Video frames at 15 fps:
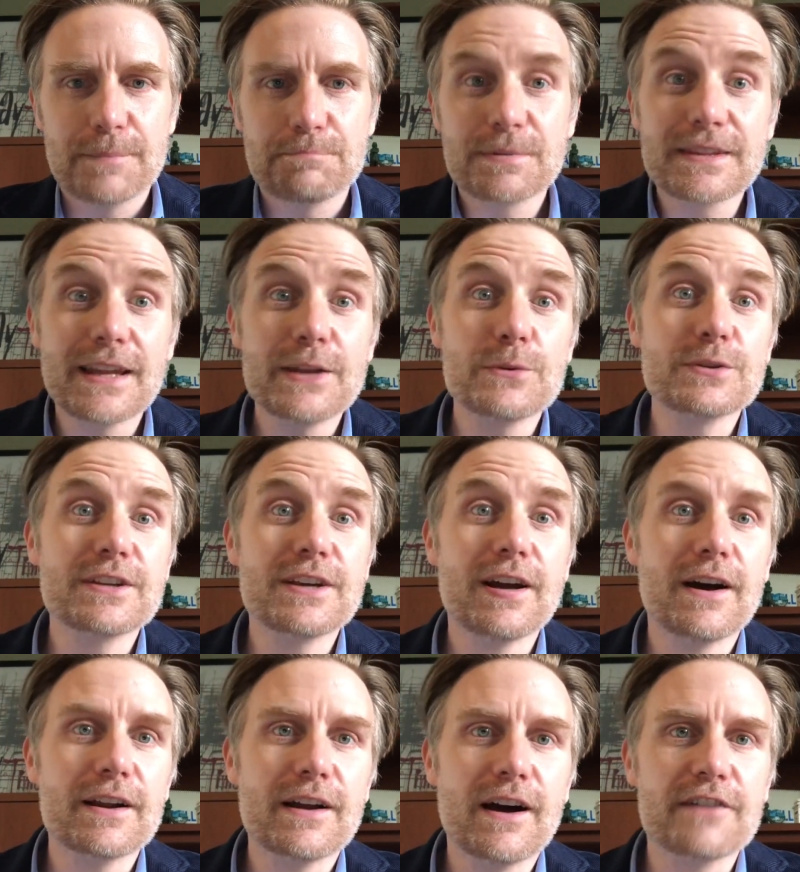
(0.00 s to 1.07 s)
But then he was
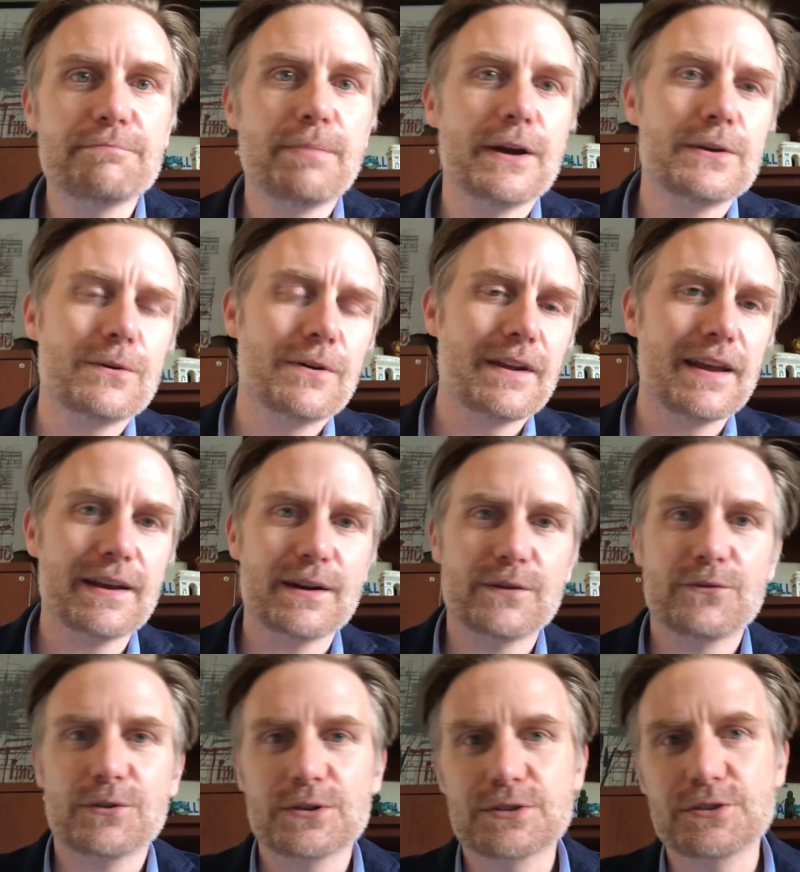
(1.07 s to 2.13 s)
cut off by Noriega
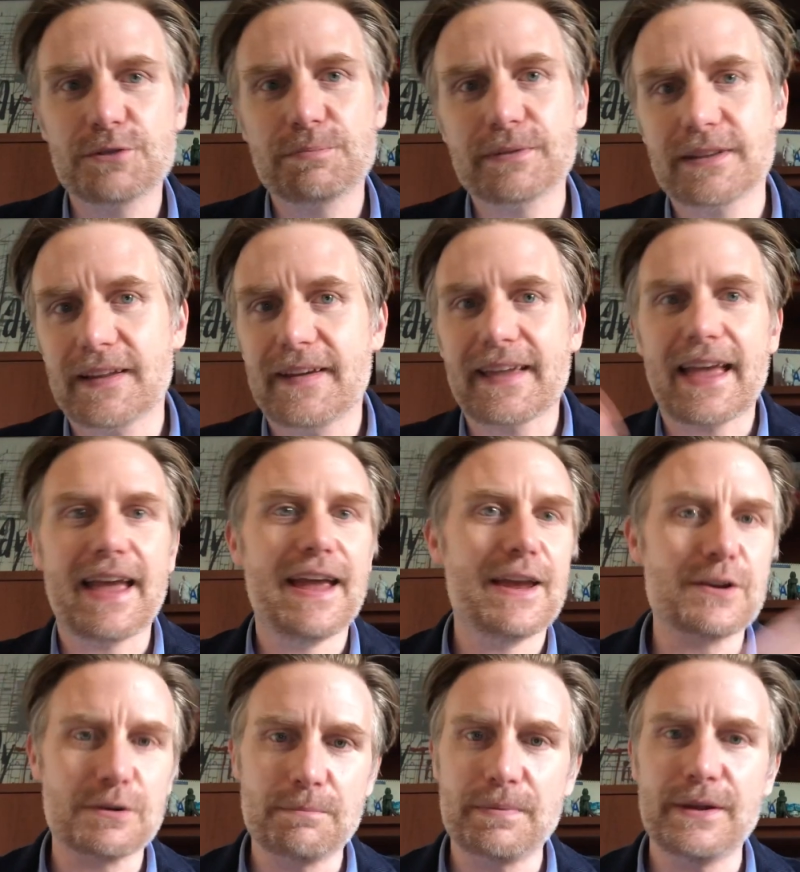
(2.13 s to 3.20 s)
for a stupid A
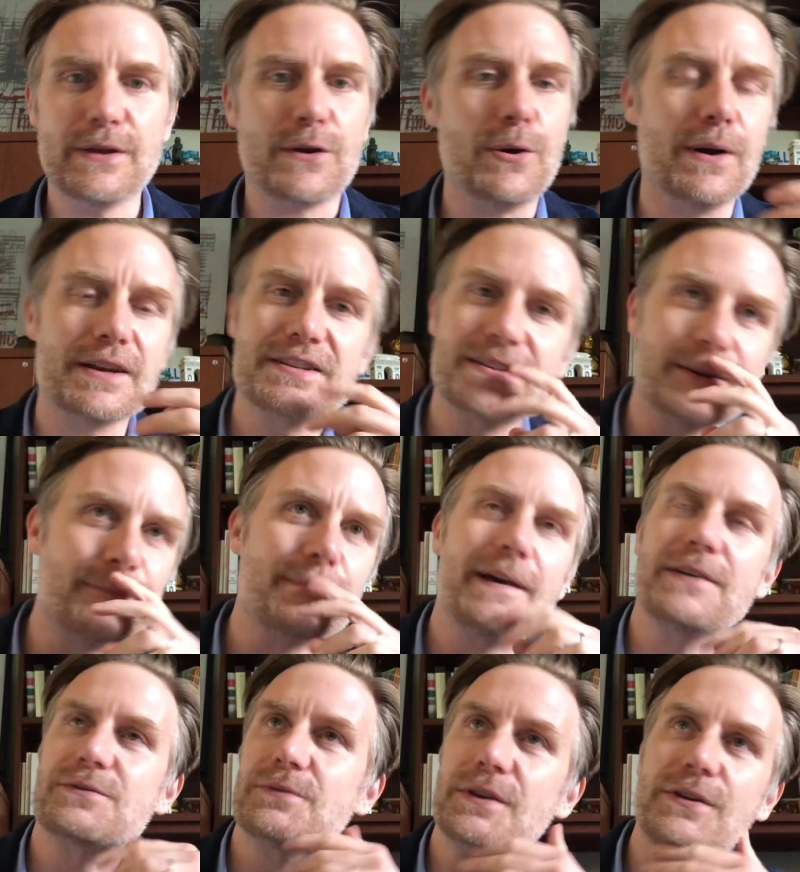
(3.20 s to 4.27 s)
or B question.
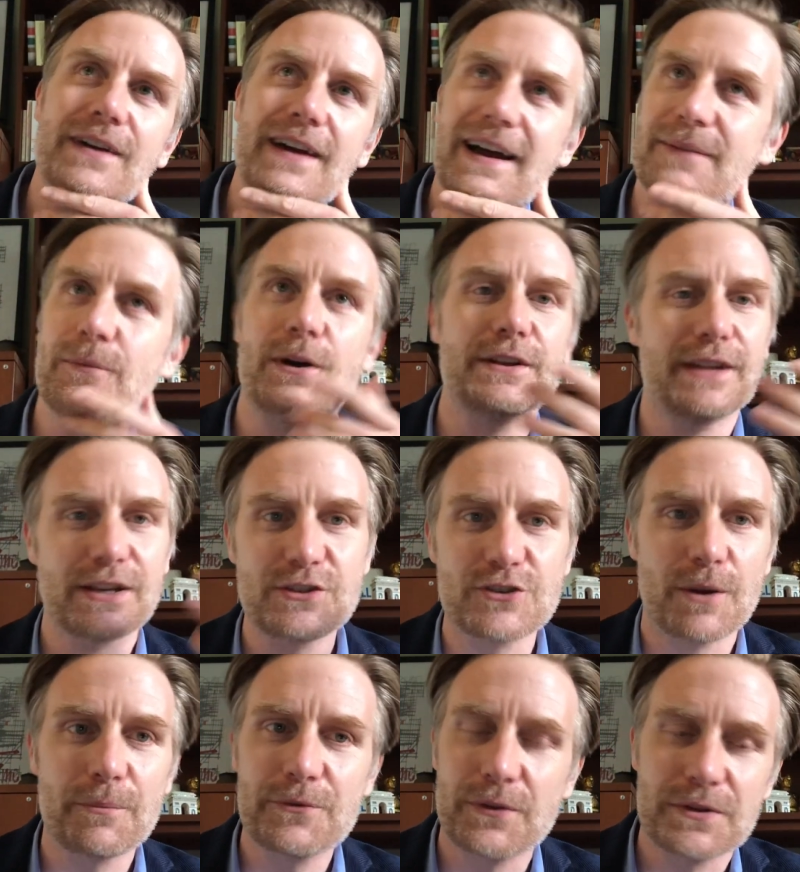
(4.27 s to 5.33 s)
I wanted to
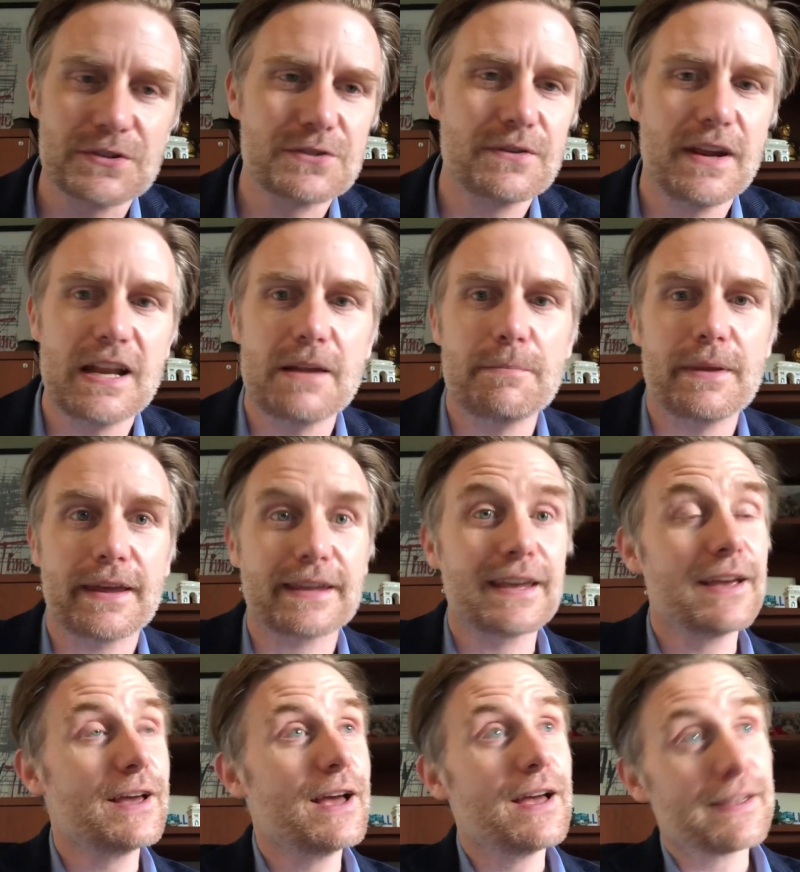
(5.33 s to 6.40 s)
jump through the screen and be like,
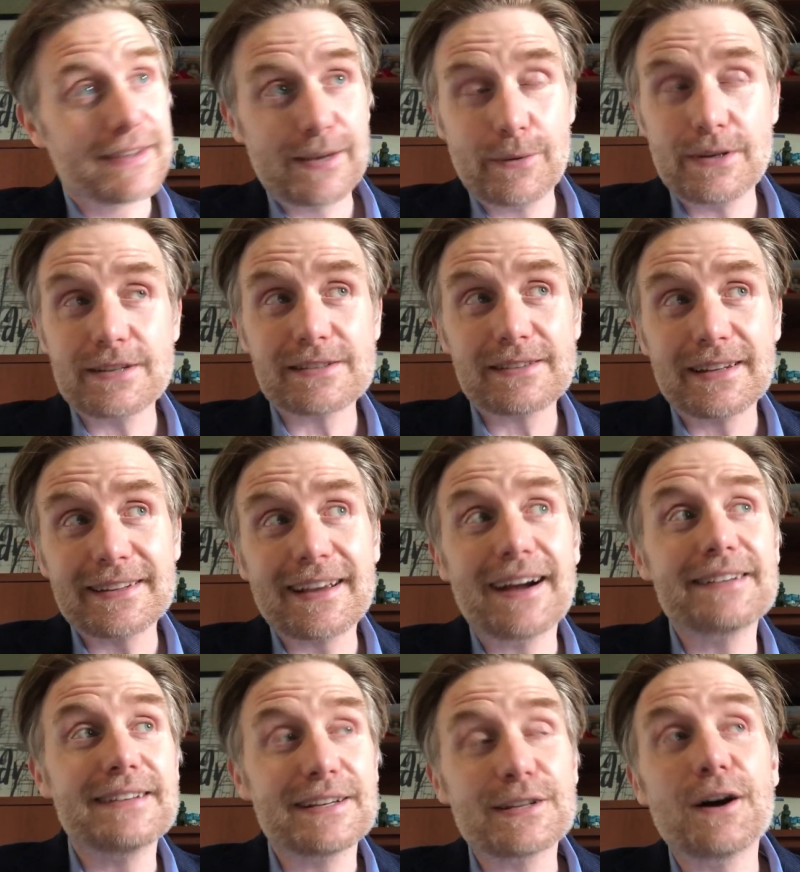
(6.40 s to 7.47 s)
can we just let
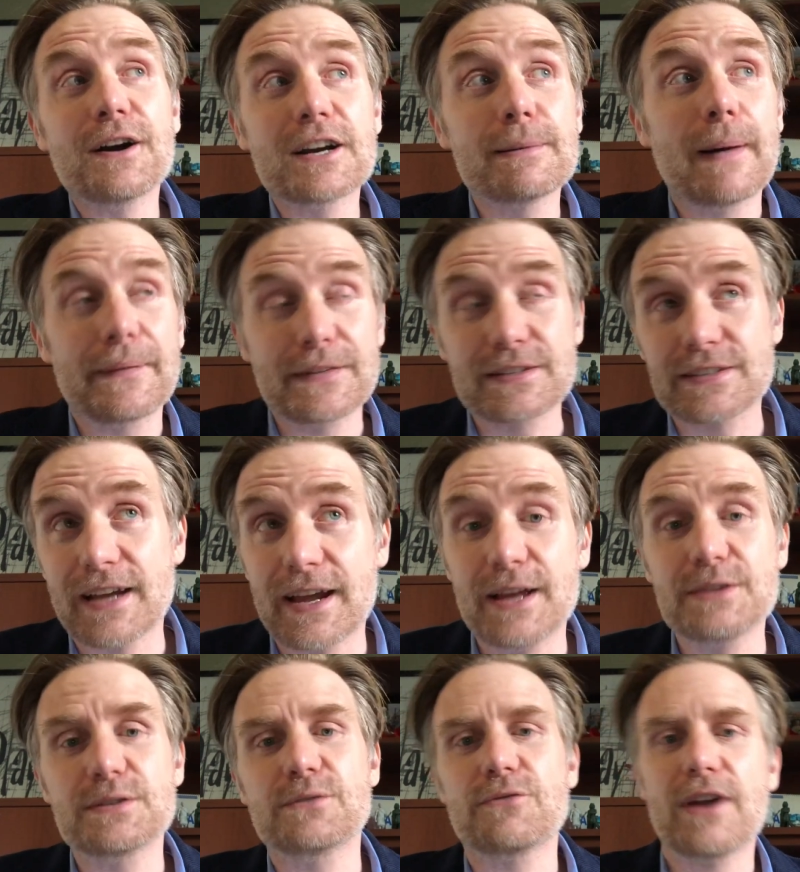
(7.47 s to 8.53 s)
Kanye talk about the
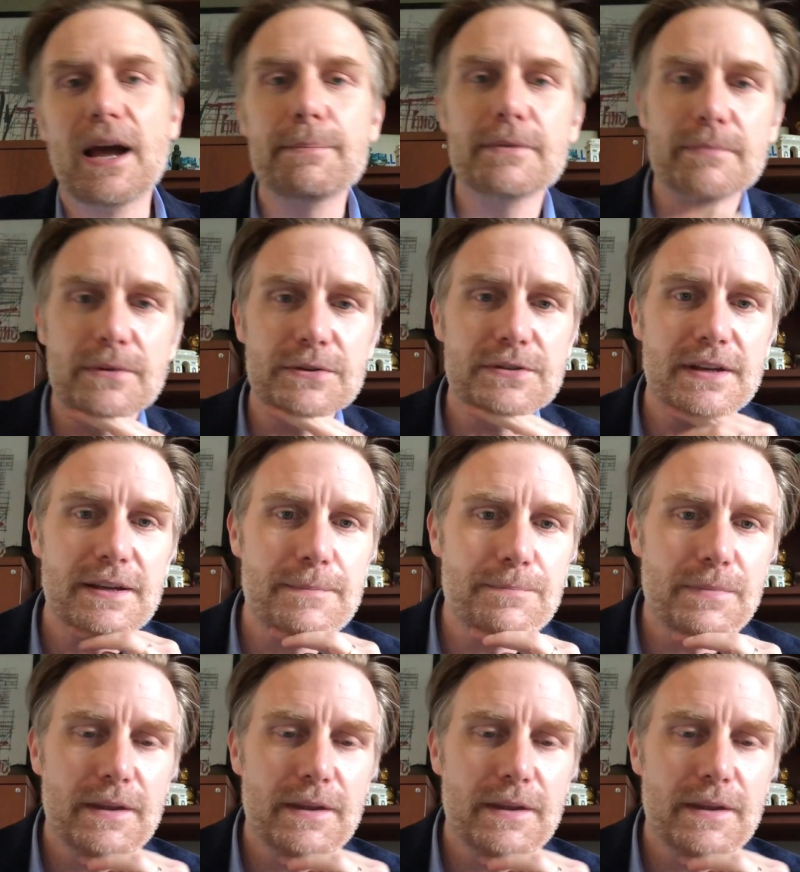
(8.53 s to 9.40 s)
science of rap and music?